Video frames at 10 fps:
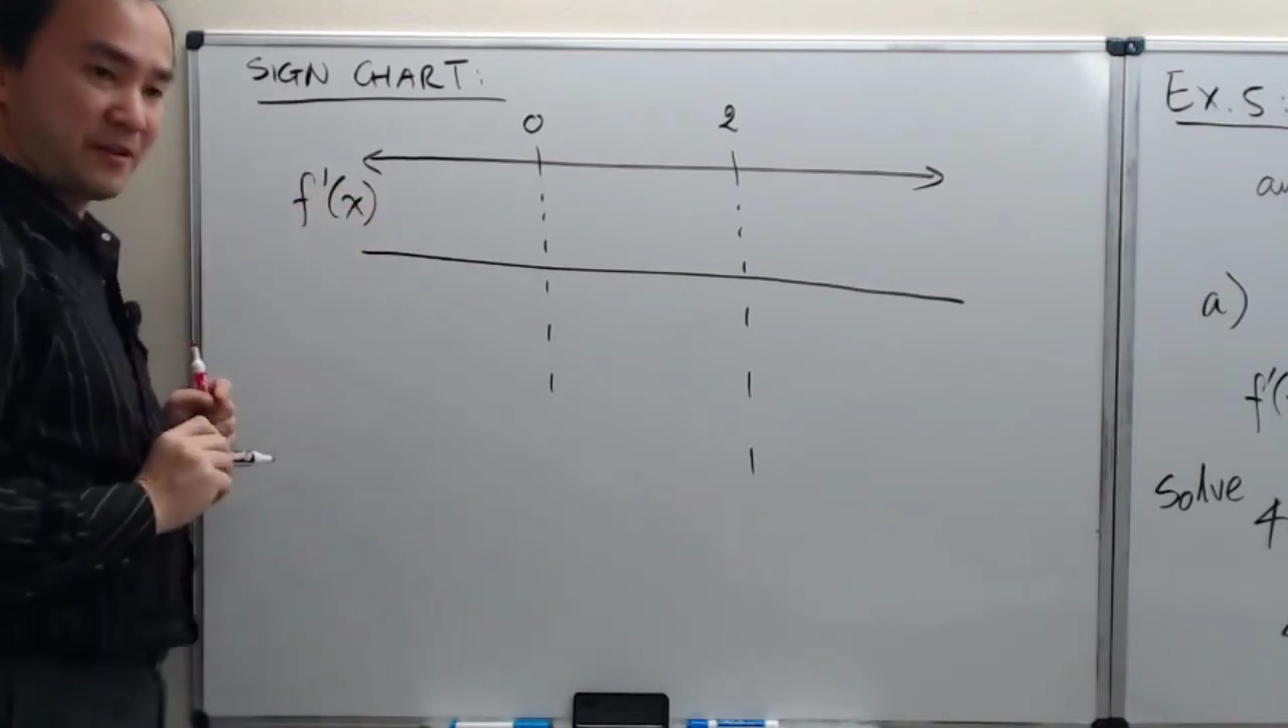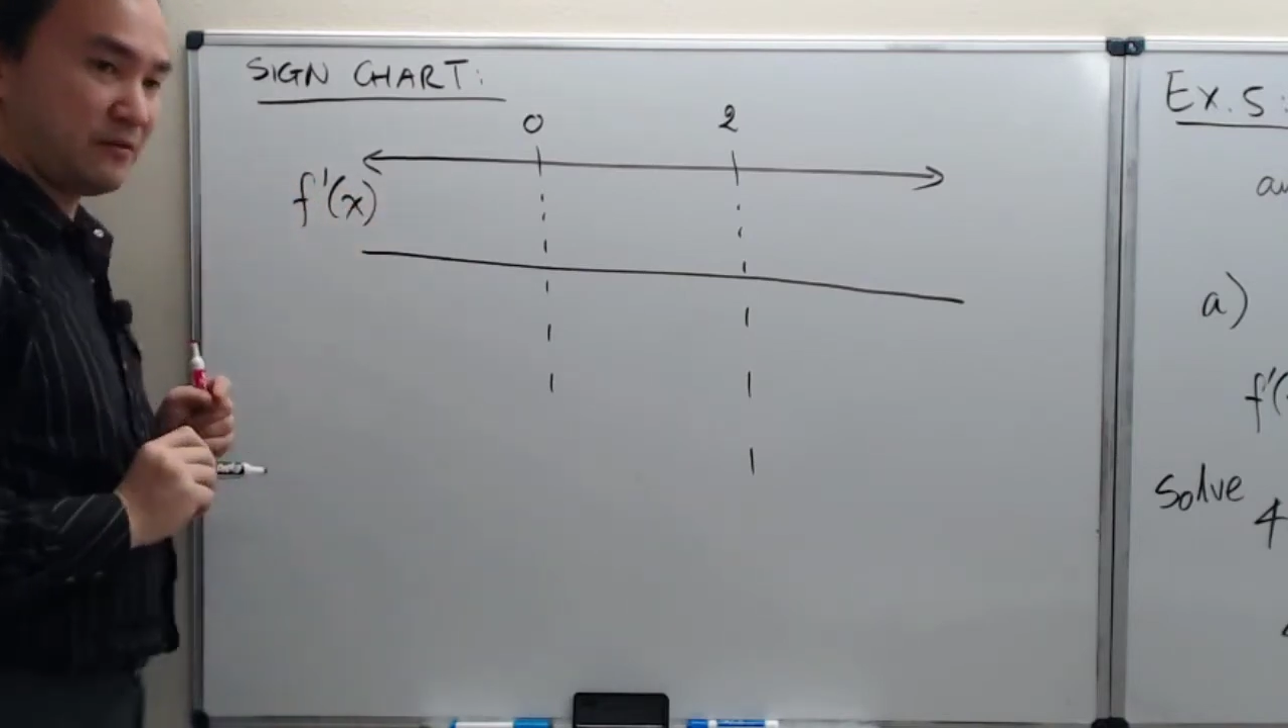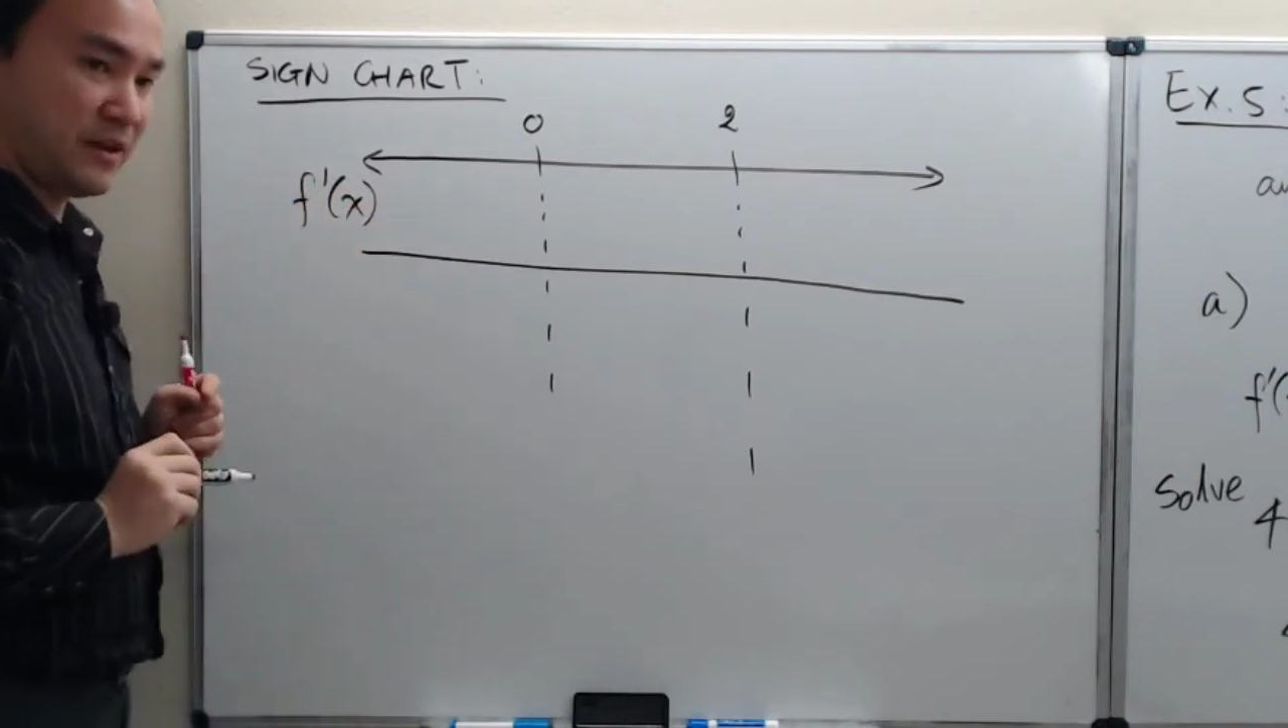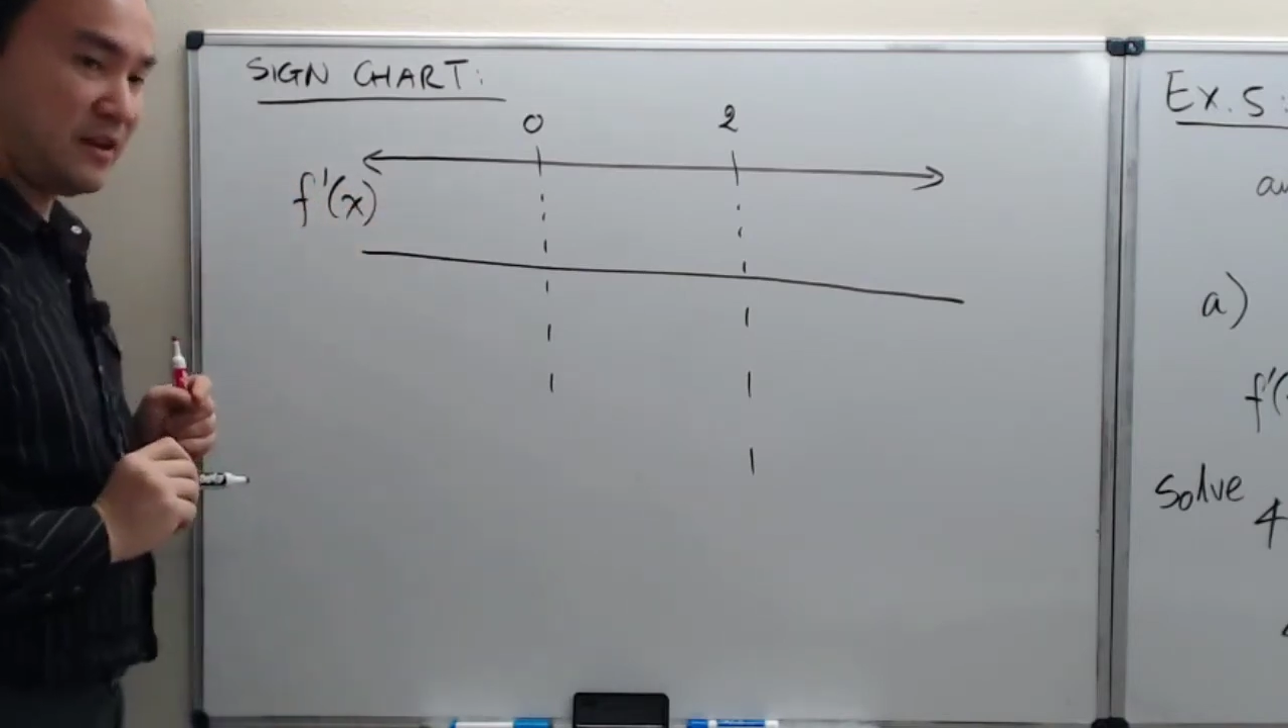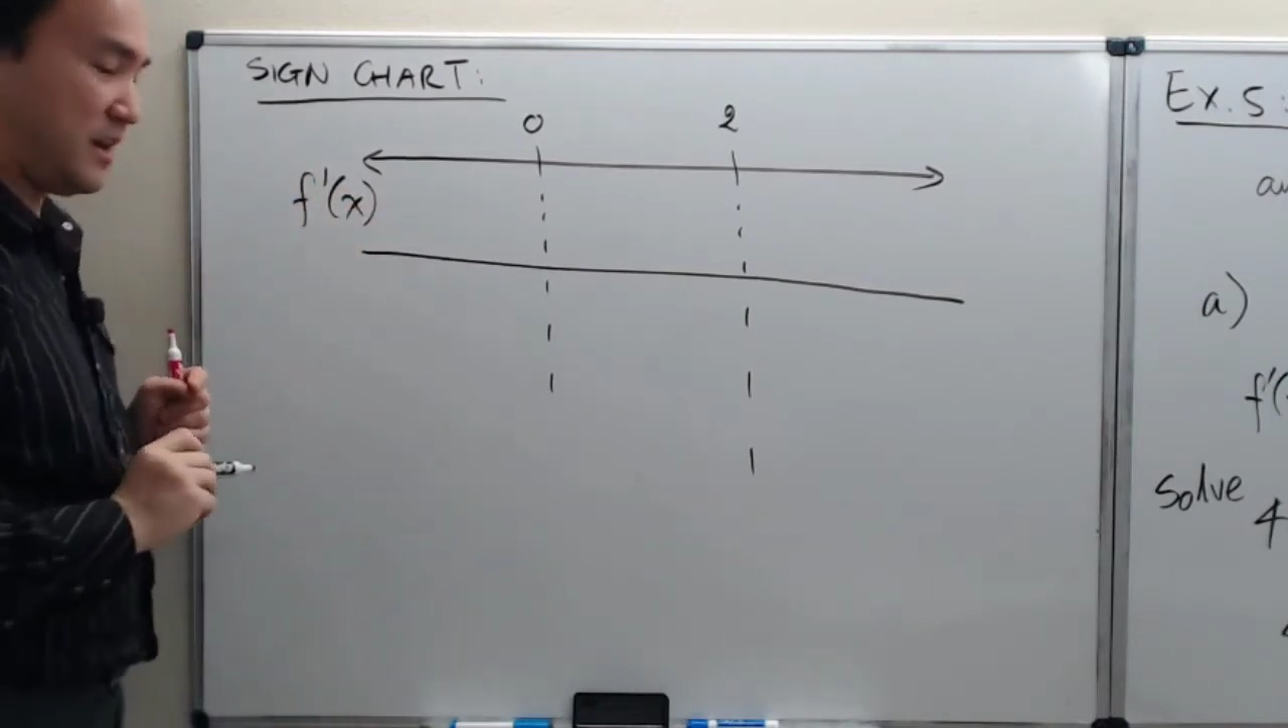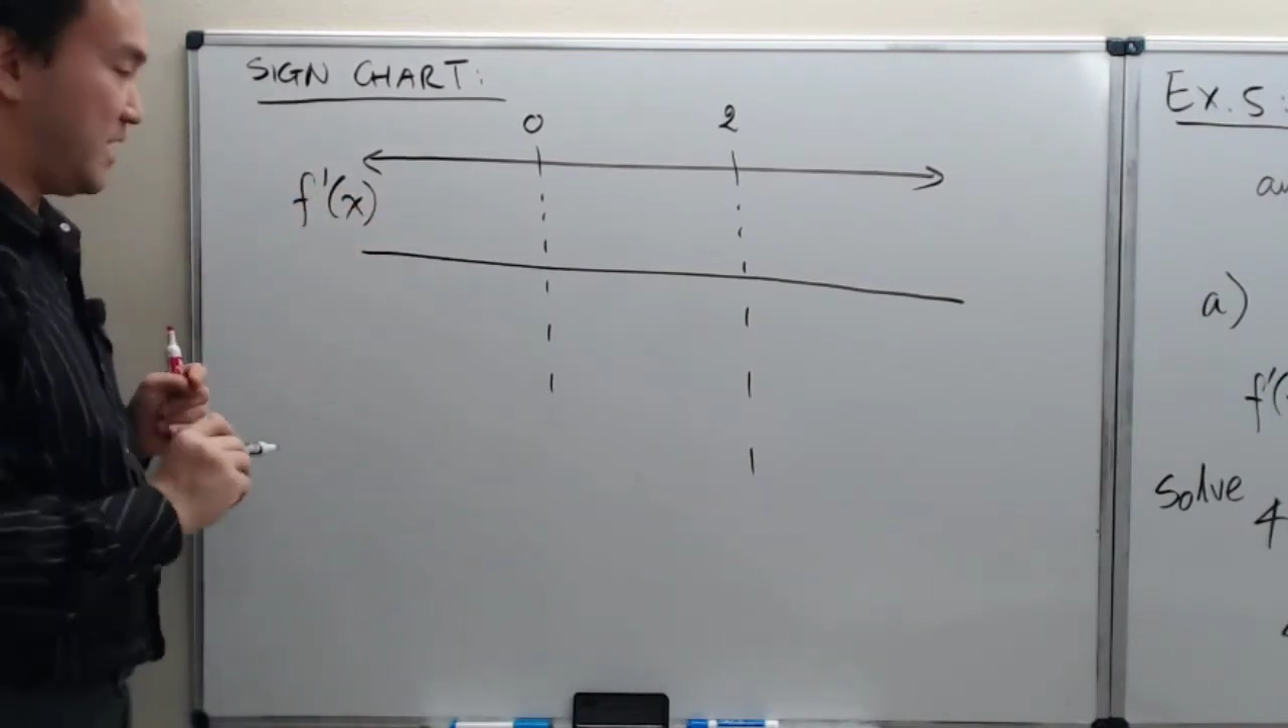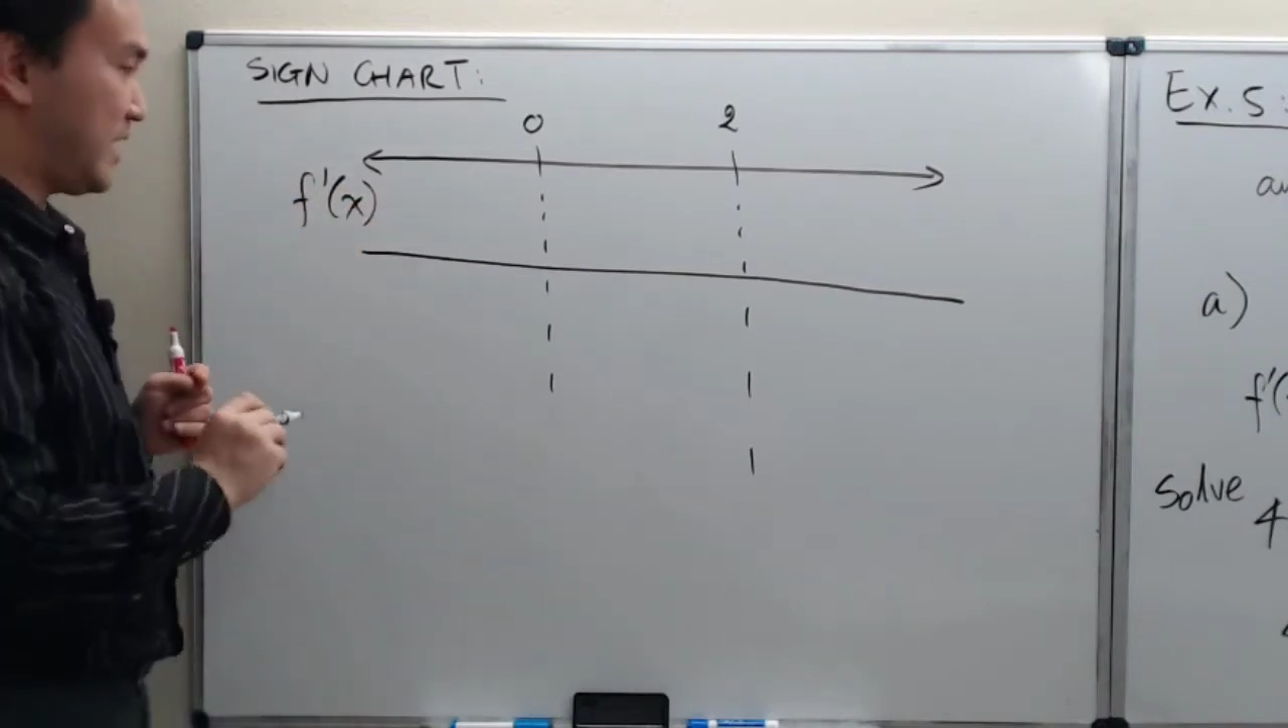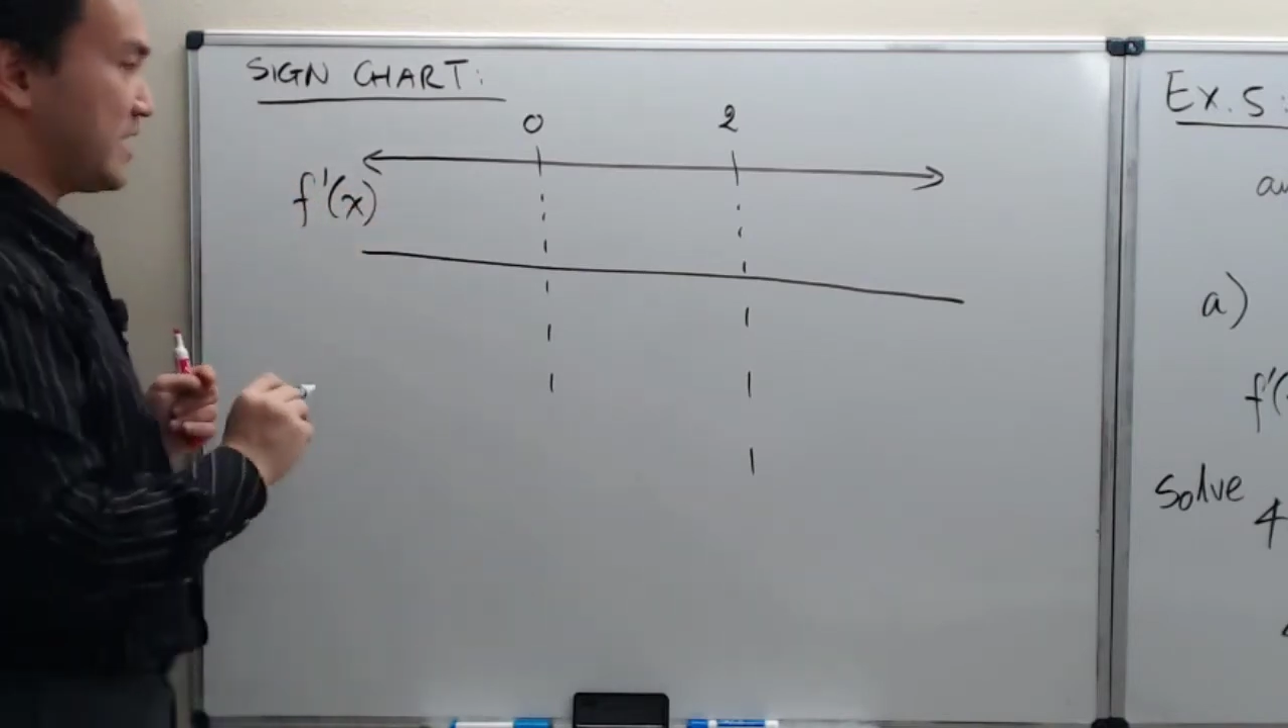Okay, and